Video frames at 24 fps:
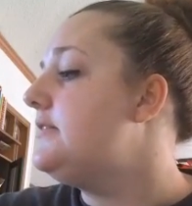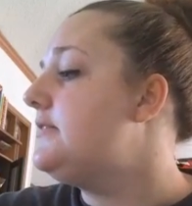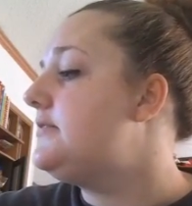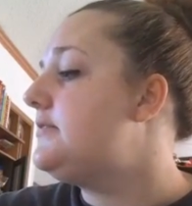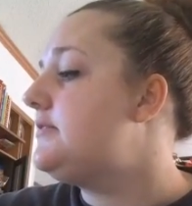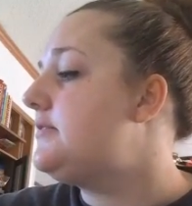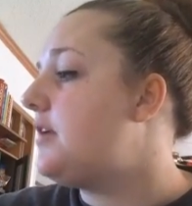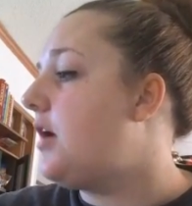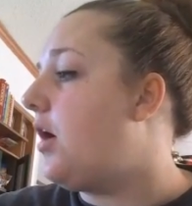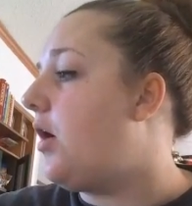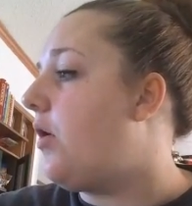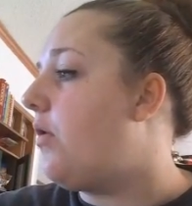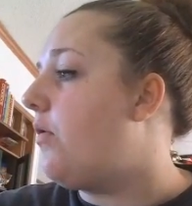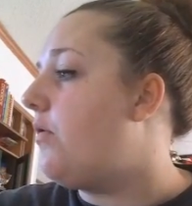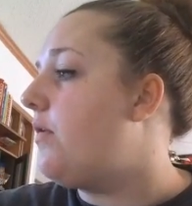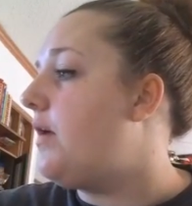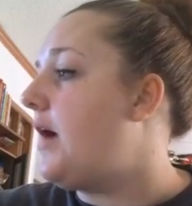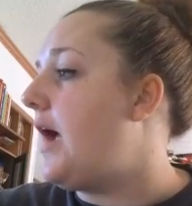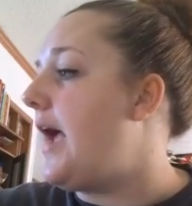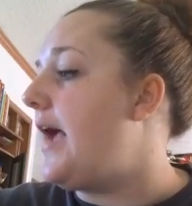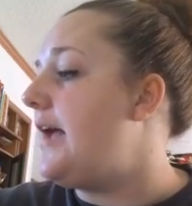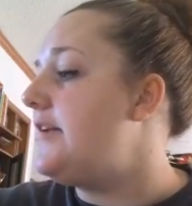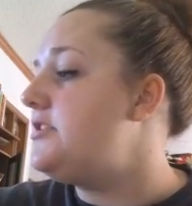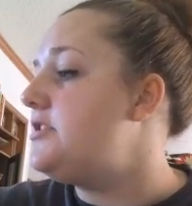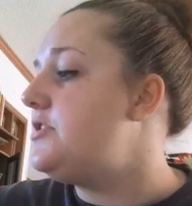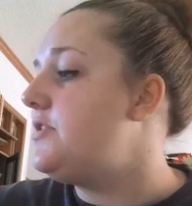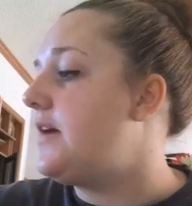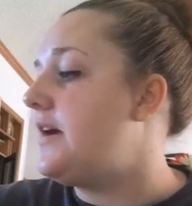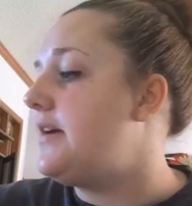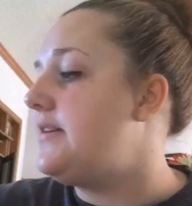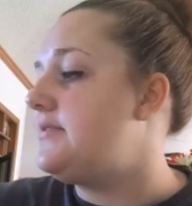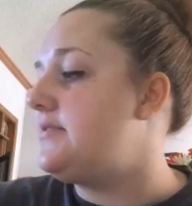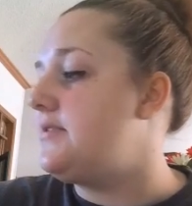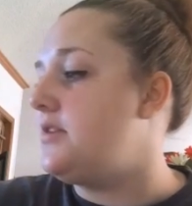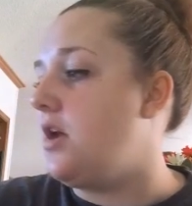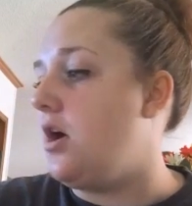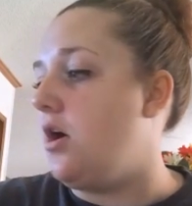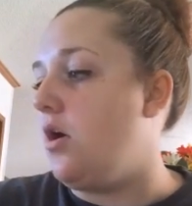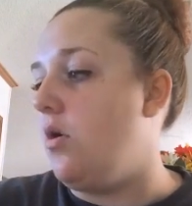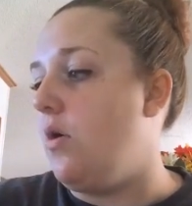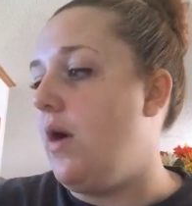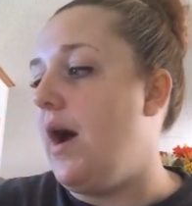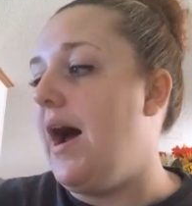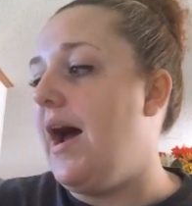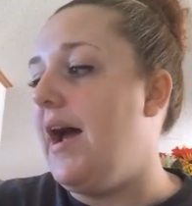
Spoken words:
so, as you guys know,